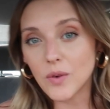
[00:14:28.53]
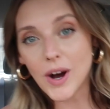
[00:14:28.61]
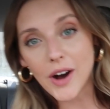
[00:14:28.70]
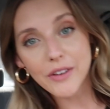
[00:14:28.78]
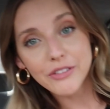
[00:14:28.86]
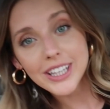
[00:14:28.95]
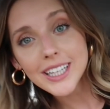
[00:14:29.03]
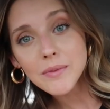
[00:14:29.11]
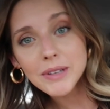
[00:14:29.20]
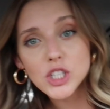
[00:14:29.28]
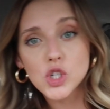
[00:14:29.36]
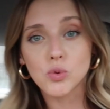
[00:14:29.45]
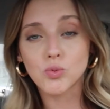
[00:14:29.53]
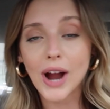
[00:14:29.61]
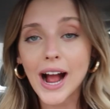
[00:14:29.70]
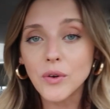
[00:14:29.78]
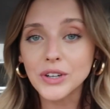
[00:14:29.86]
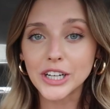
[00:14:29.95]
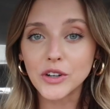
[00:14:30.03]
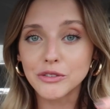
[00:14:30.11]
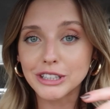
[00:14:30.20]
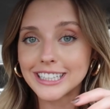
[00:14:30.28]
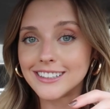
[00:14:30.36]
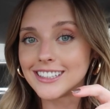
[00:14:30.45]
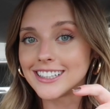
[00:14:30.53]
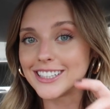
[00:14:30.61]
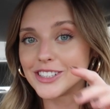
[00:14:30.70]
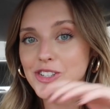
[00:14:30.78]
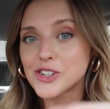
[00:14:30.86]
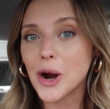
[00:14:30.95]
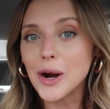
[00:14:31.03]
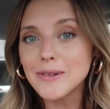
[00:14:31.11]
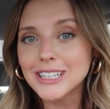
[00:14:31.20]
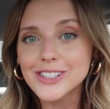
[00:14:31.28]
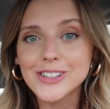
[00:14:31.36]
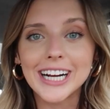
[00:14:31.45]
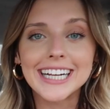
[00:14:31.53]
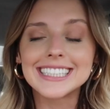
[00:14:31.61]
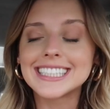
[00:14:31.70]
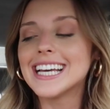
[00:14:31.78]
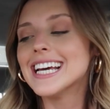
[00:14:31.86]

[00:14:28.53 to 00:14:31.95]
Wow, I feel like I'm like drowning over here in Starbucks drinks.